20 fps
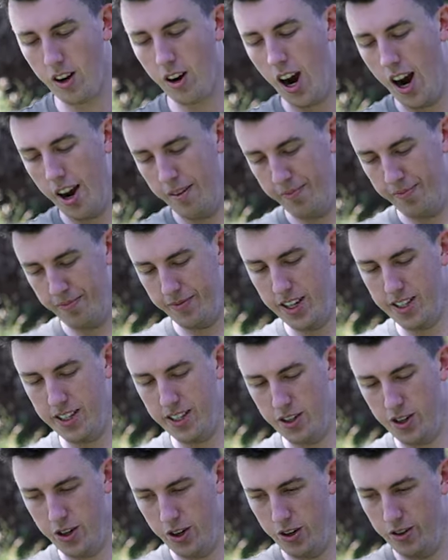All right, let's
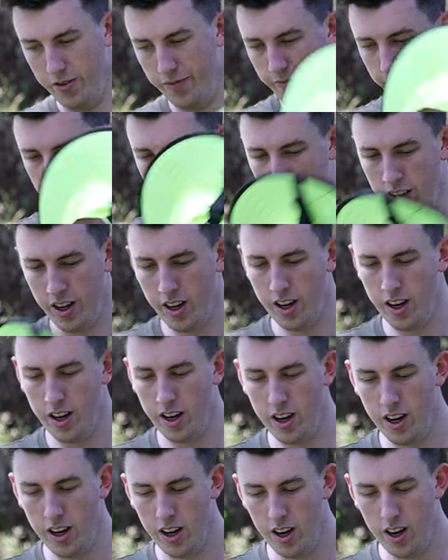install.
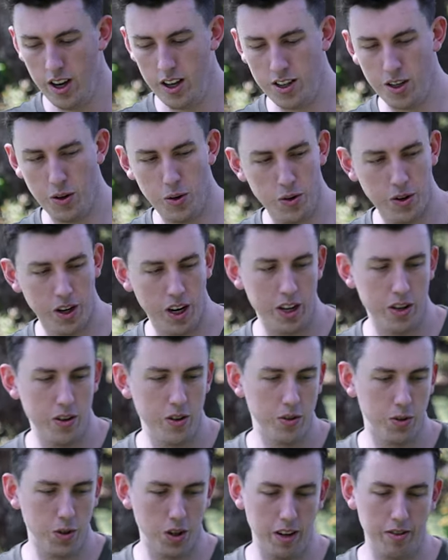So what we're going to
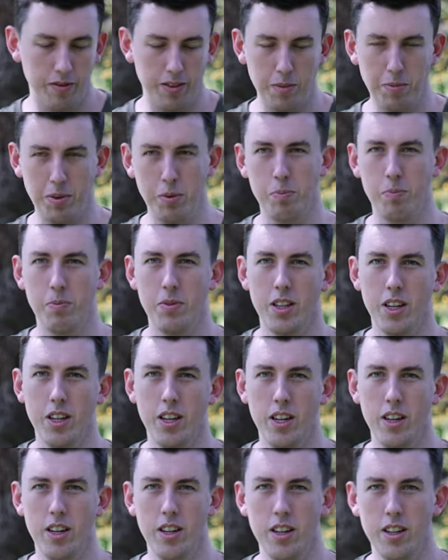do is we're going to flip
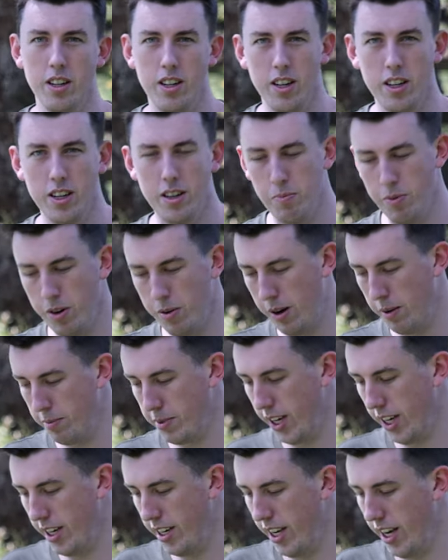the brim
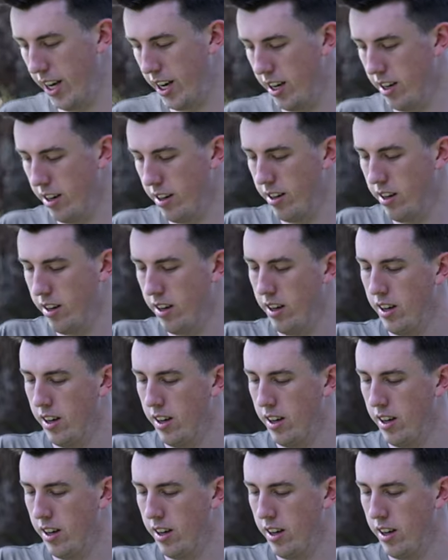upside down.